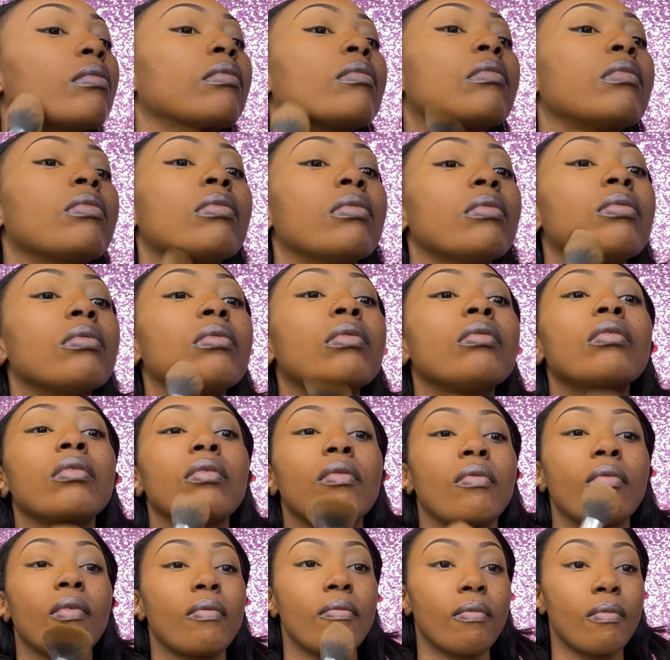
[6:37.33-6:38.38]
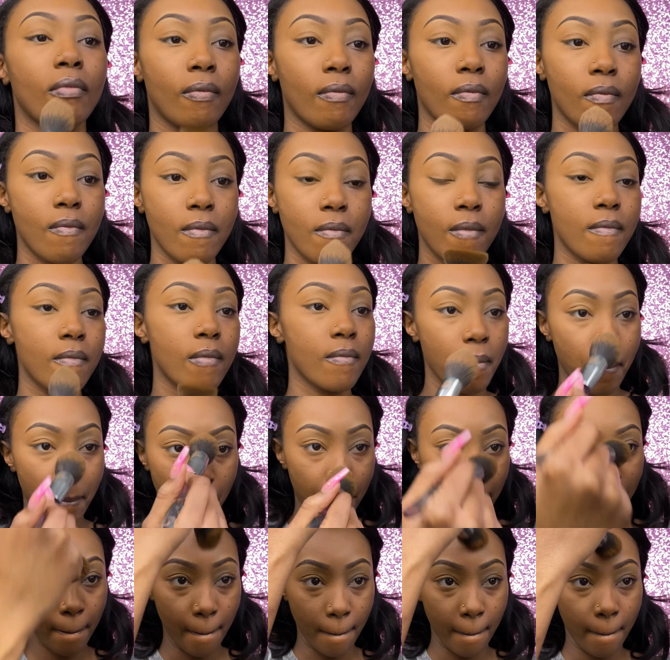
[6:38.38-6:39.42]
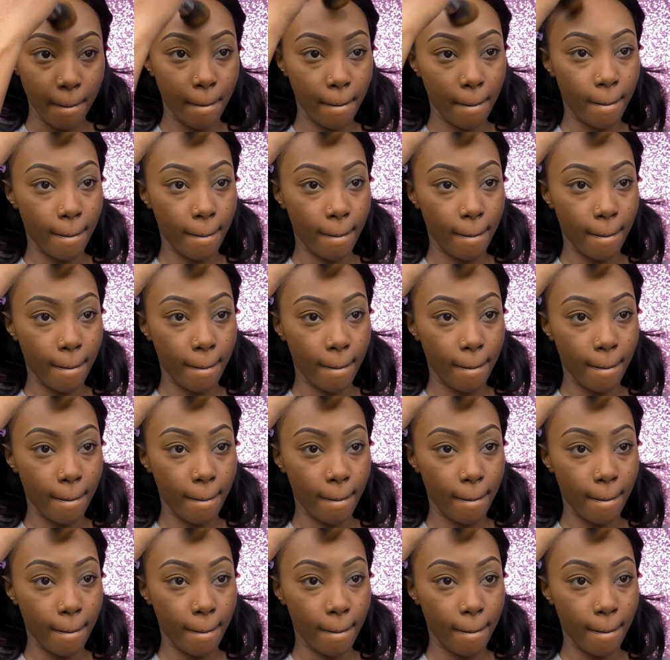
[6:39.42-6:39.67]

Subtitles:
As you can see, y'all, I'm using a fluffy